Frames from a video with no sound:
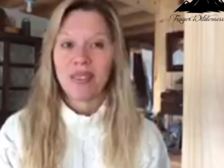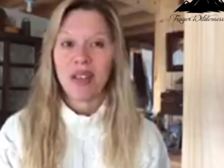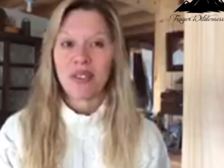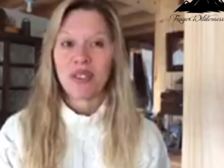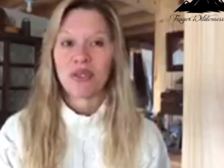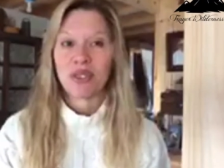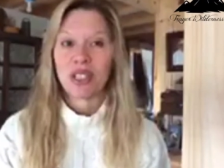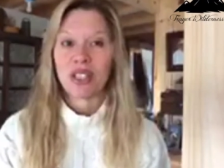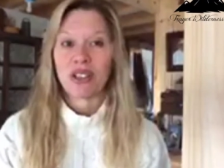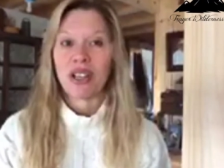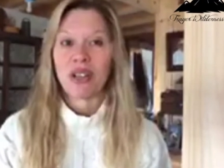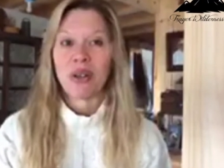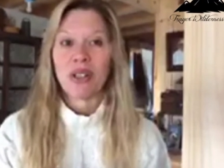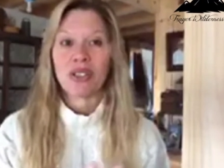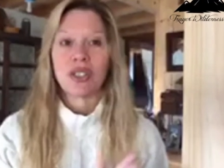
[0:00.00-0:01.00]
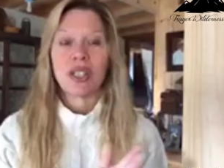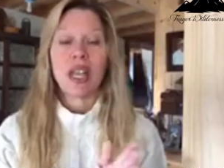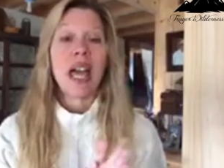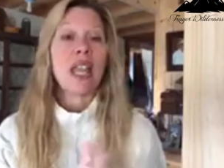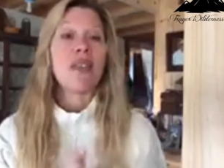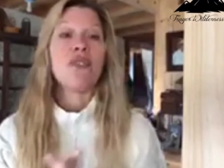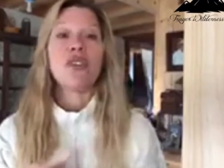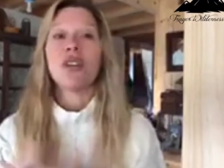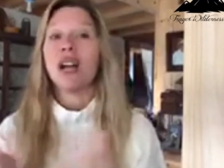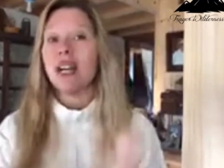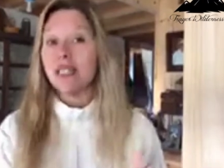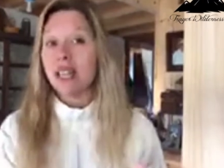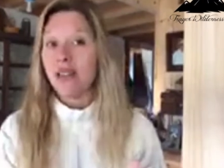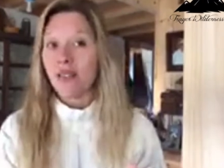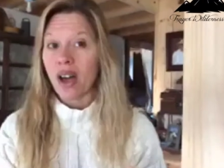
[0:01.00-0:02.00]
That was a really great question. And if you
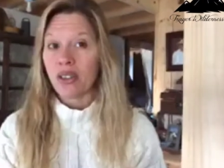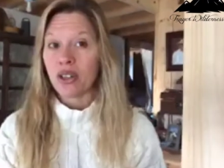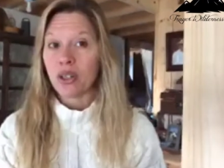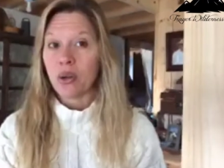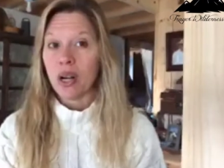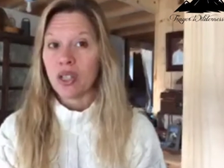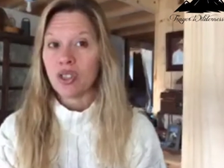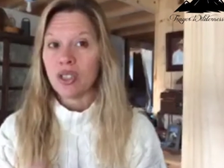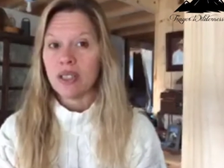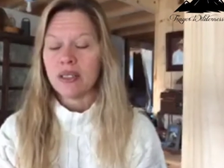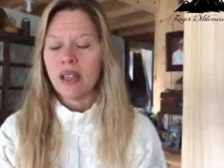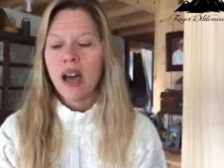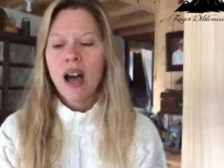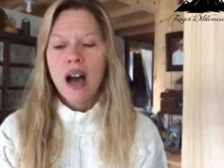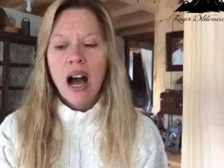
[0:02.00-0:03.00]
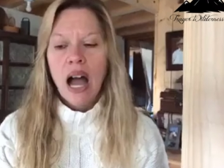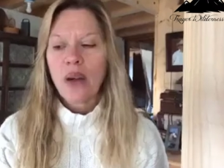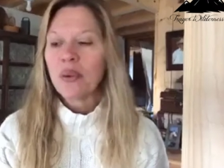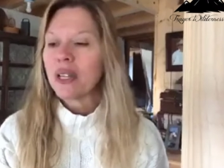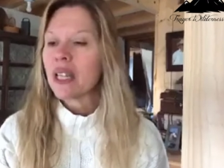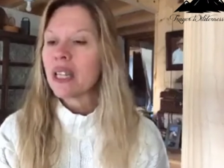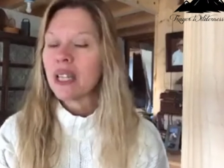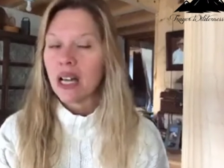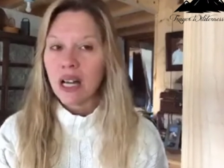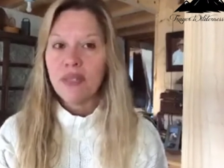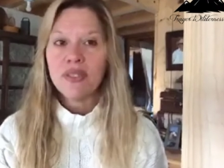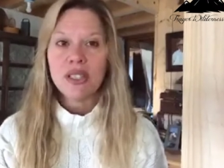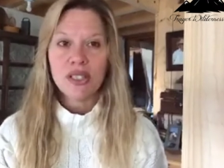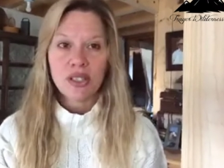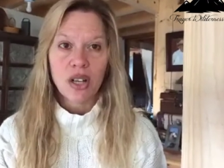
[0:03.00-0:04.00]
guys have other questions, I would
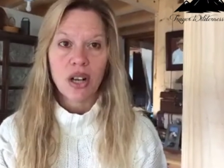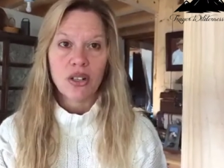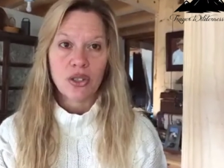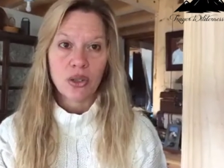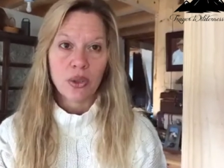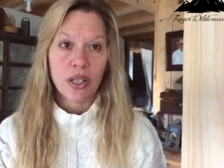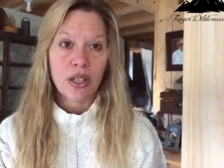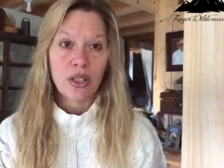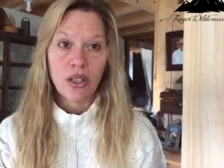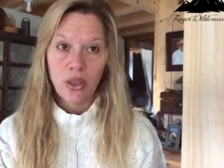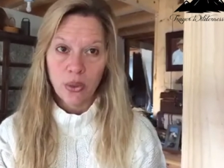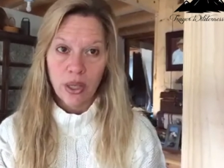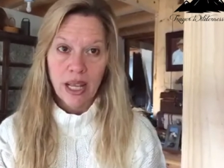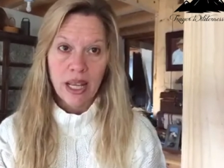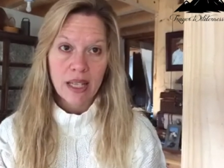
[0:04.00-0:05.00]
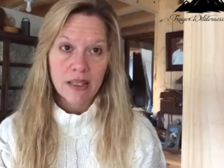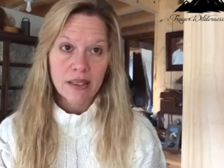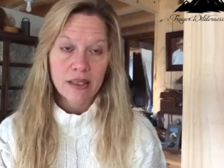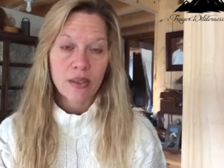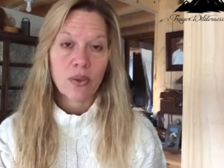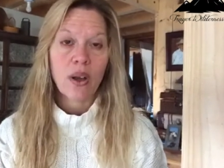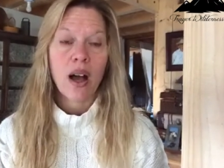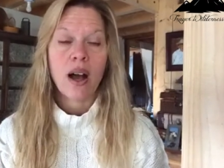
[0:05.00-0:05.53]
love to start doing Q&As.